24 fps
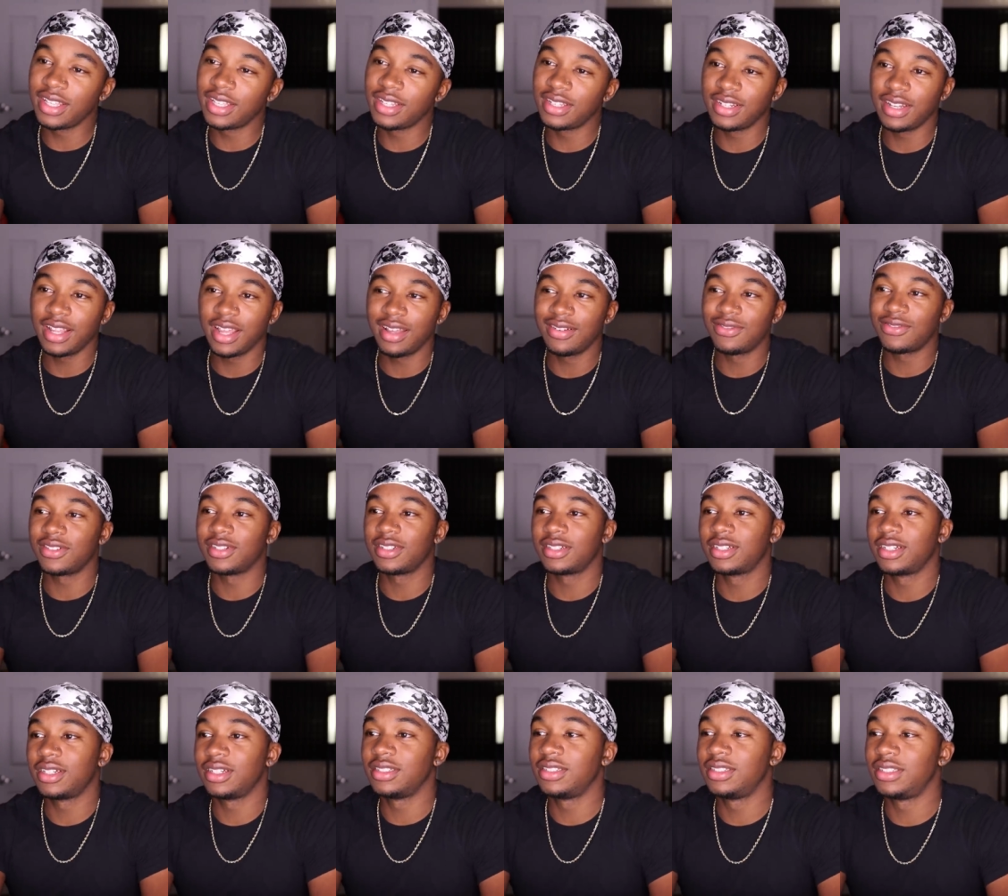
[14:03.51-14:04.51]
didn't have her
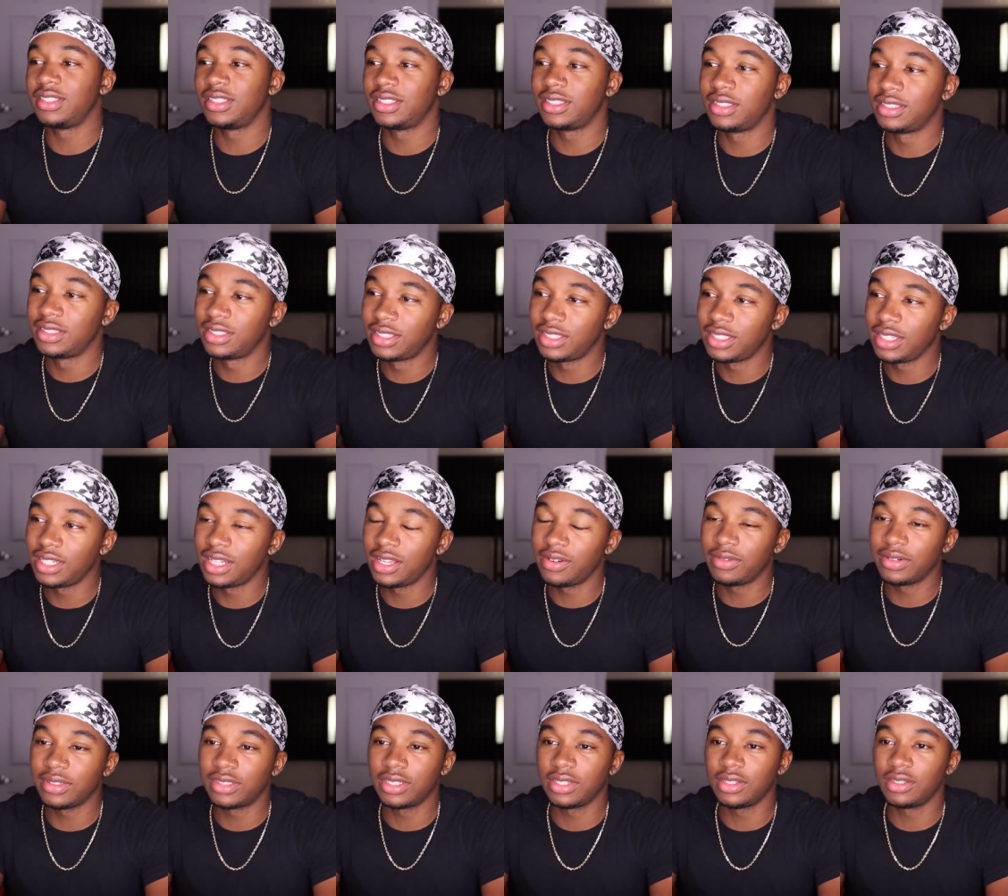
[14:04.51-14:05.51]
because. She
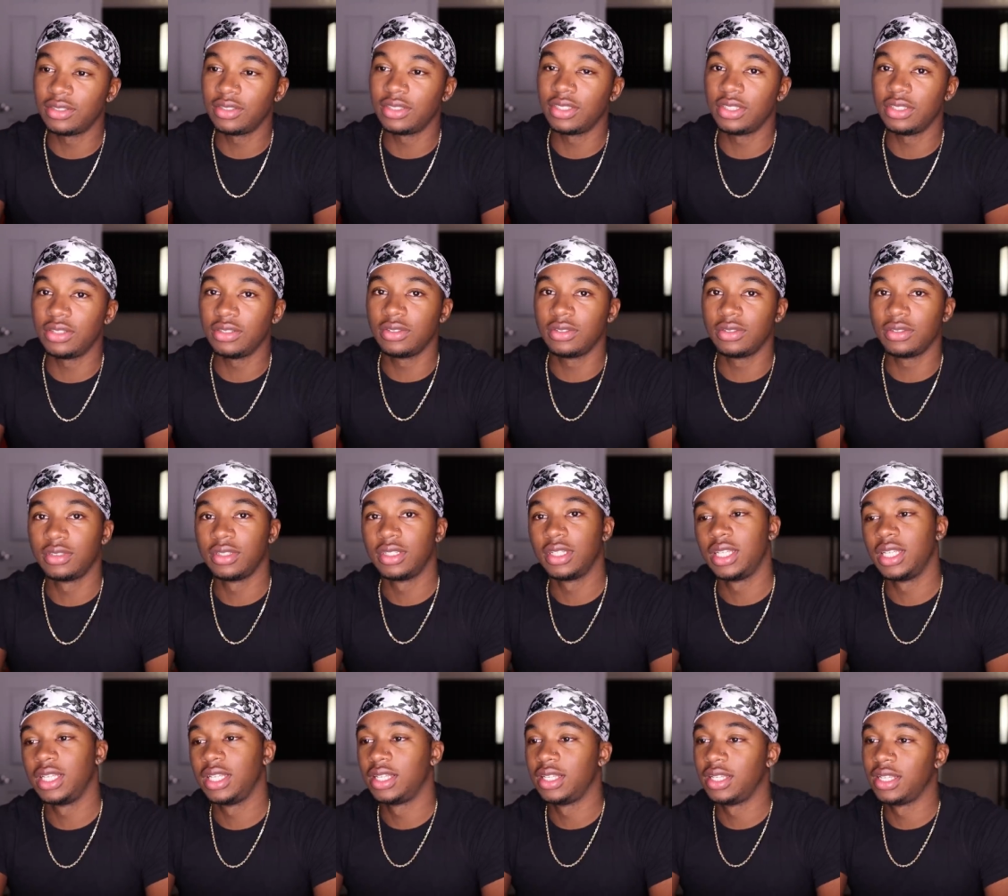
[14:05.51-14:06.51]
never told you.
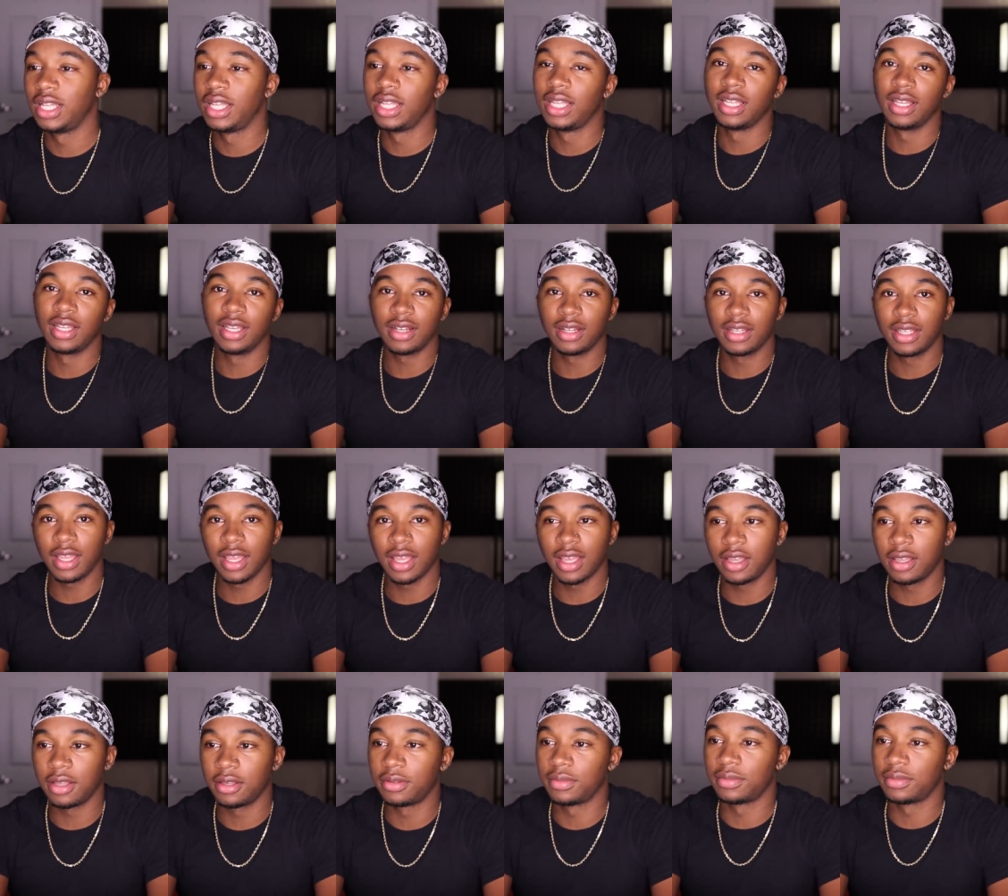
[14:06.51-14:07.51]
Okay.